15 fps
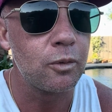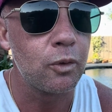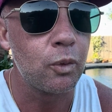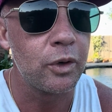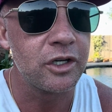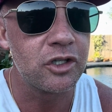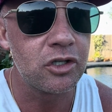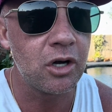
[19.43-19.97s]

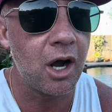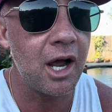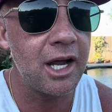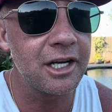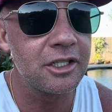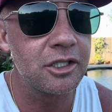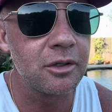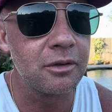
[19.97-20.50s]
when
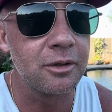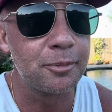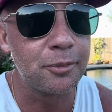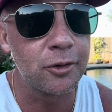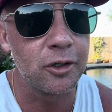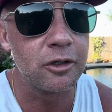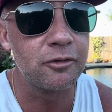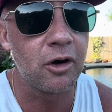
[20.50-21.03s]
trying to
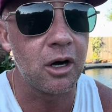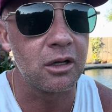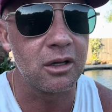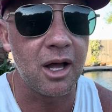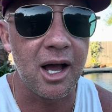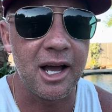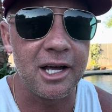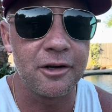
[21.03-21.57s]
improve our
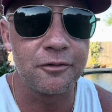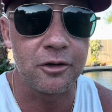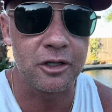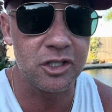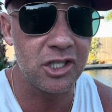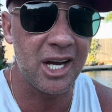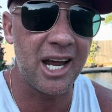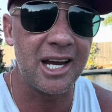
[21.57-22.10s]
life or
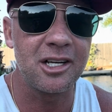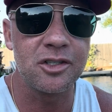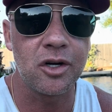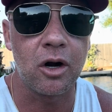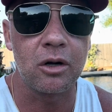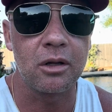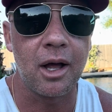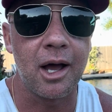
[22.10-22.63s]
change
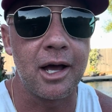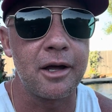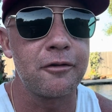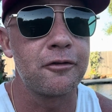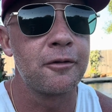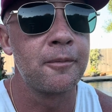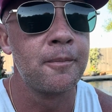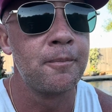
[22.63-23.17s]
our
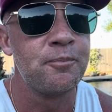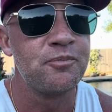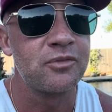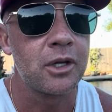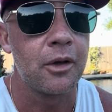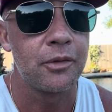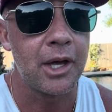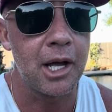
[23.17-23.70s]
life,
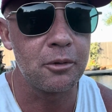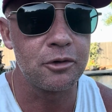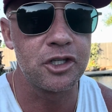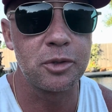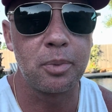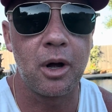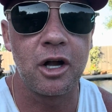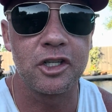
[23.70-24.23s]
that
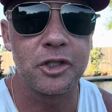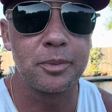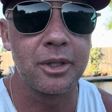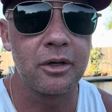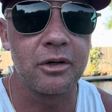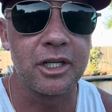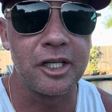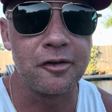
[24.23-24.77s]

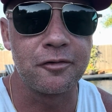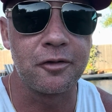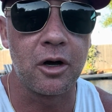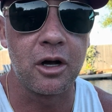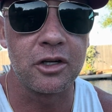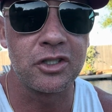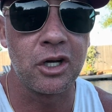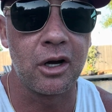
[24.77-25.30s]
responsibility
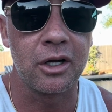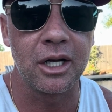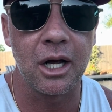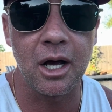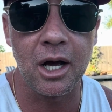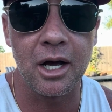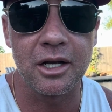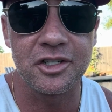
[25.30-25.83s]
falls on
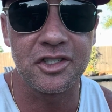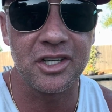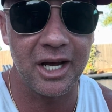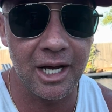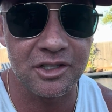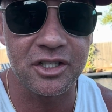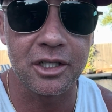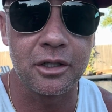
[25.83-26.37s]
us
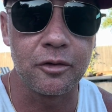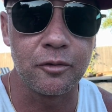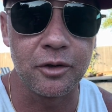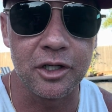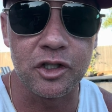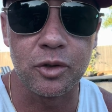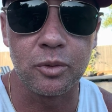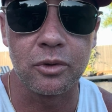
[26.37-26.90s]
as
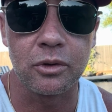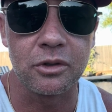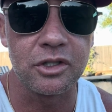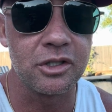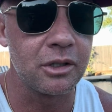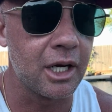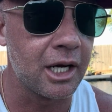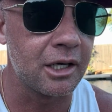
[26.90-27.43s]

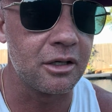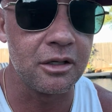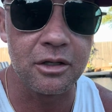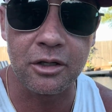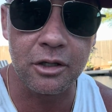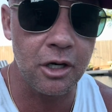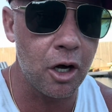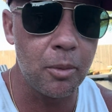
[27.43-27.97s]
individuals and
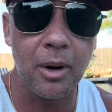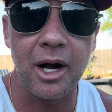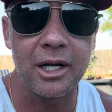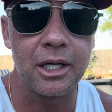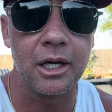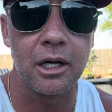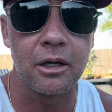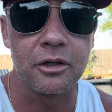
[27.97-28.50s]

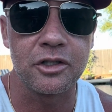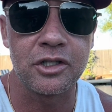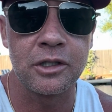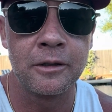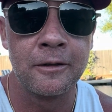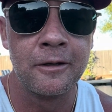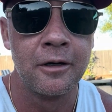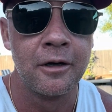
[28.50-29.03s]
nobody else.
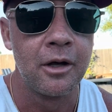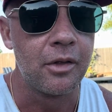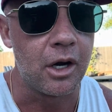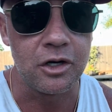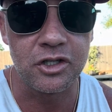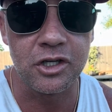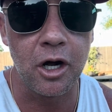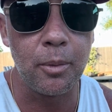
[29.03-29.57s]

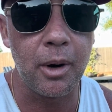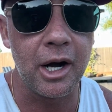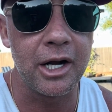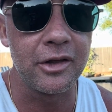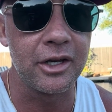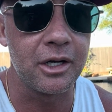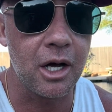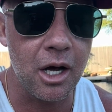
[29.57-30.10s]
There's nobody
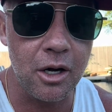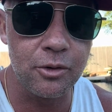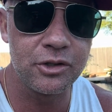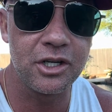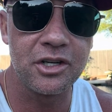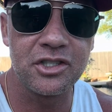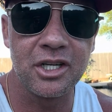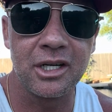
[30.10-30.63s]
that owes
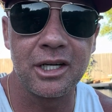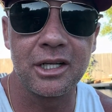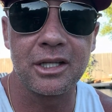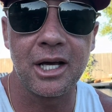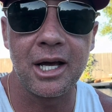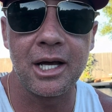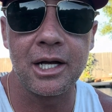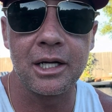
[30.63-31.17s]
us
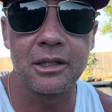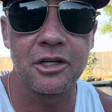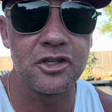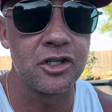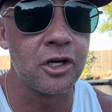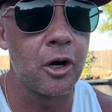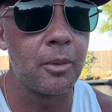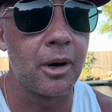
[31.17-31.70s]
anything. There's
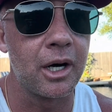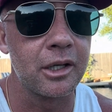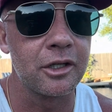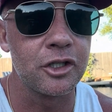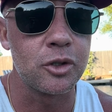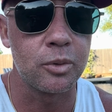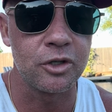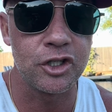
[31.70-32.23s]
nobody
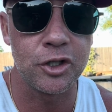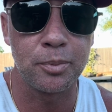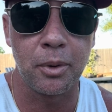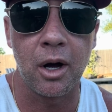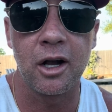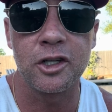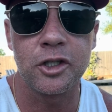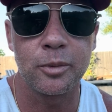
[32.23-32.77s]
that's
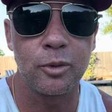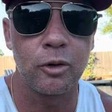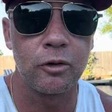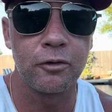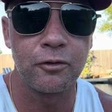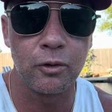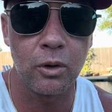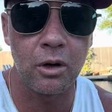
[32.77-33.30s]
responsible
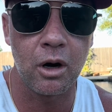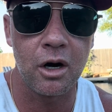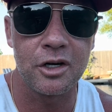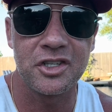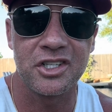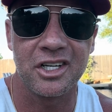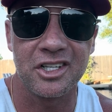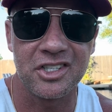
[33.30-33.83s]
for our
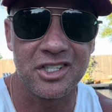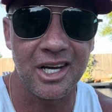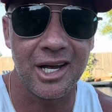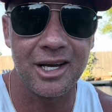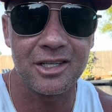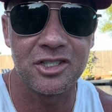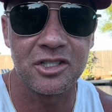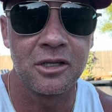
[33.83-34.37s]

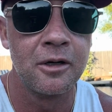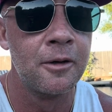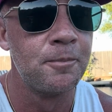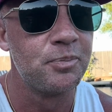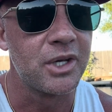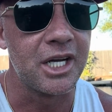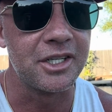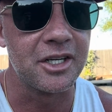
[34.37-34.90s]
success.
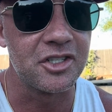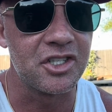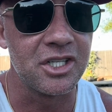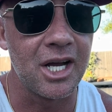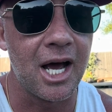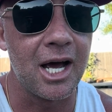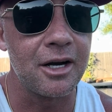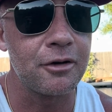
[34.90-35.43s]
It does
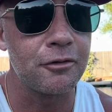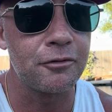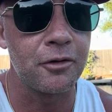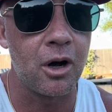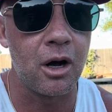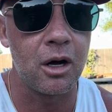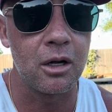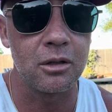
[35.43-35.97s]
not
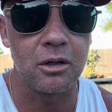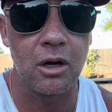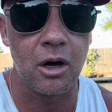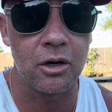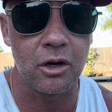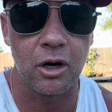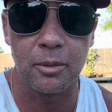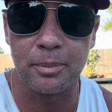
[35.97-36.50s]
fall
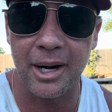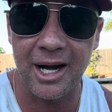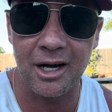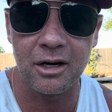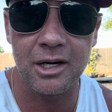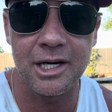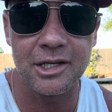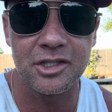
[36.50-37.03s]
on our
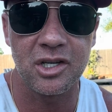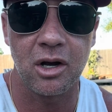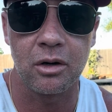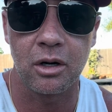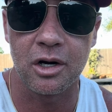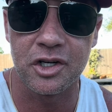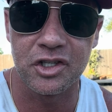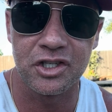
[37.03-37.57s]
parents, on
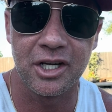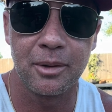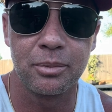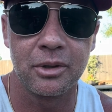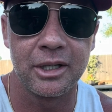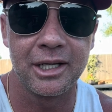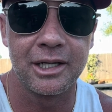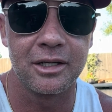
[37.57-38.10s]
our
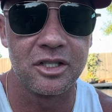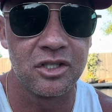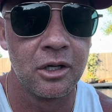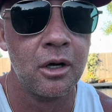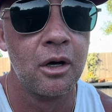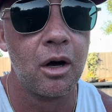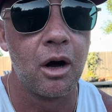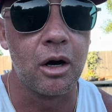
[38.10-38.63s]
siblings,
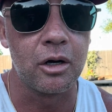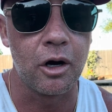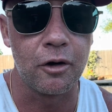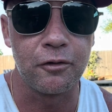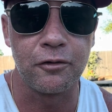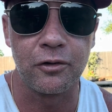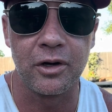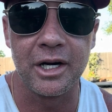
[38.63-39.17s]
on our
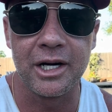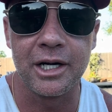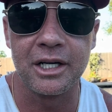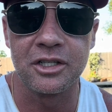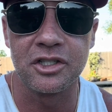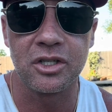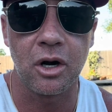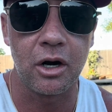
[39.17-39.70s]

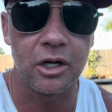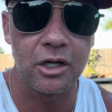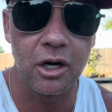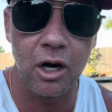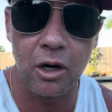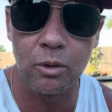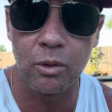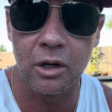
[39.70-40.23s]
friends, our
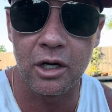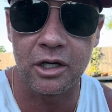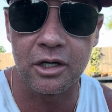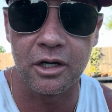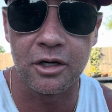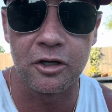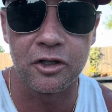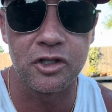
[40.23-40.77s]

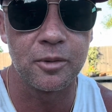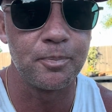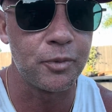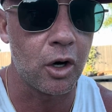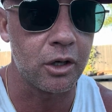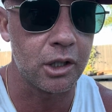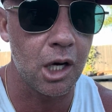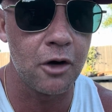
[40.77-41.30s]
coworkers,
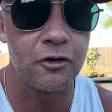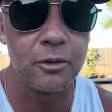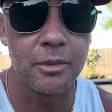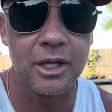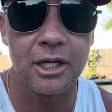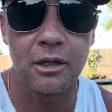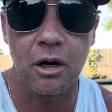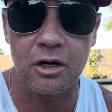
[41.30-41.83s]
our
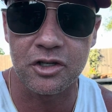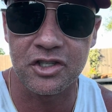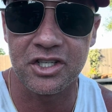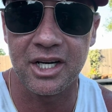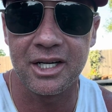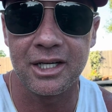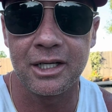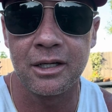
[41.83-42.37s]
government, our
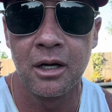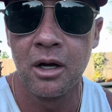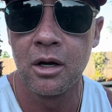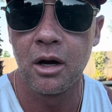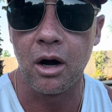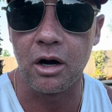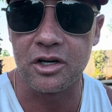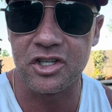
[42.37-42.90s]
city,
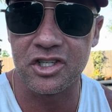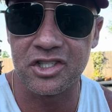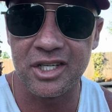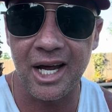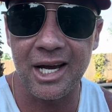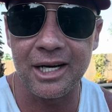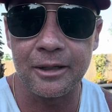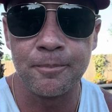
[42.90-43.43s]
our
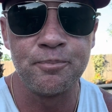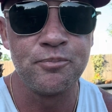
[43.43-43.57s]
state.